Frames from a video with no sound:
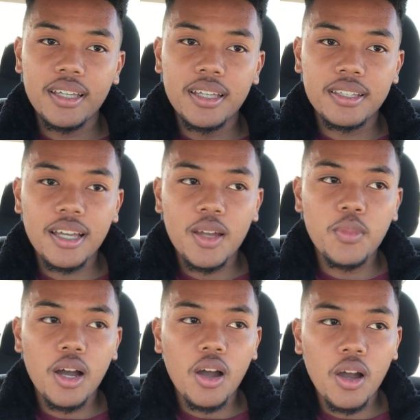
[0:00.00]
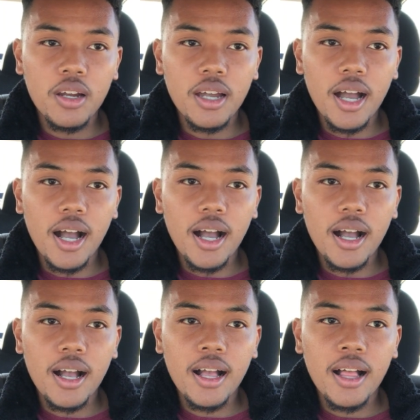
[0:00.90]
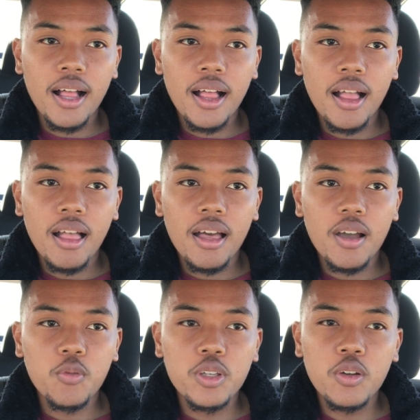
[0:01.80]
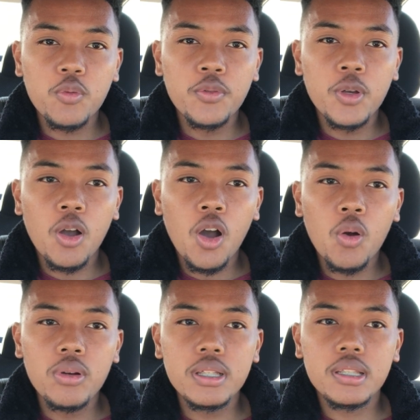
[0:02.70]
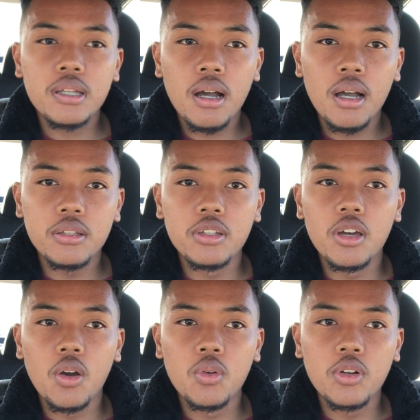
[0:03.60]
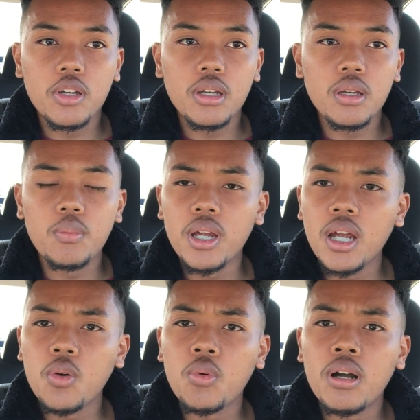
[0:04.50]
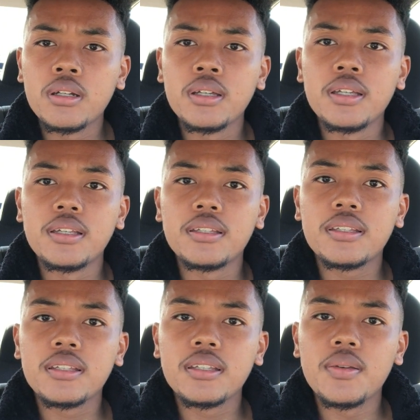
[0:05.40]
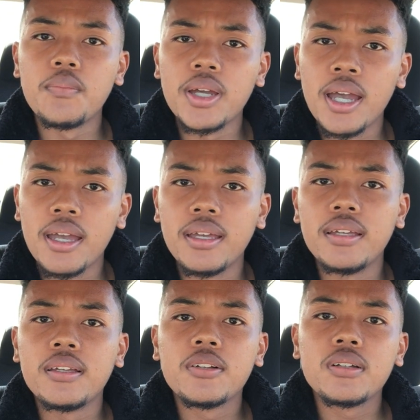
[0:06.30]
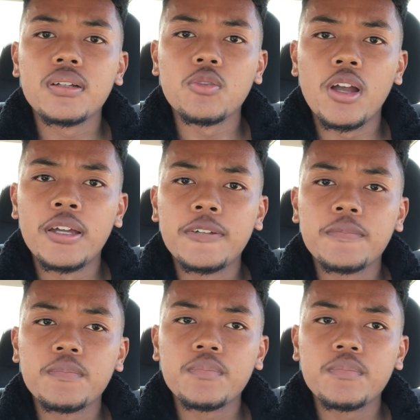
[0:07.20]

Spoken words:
Inside my heart, we were always taught, you know, marijuana is bad, right?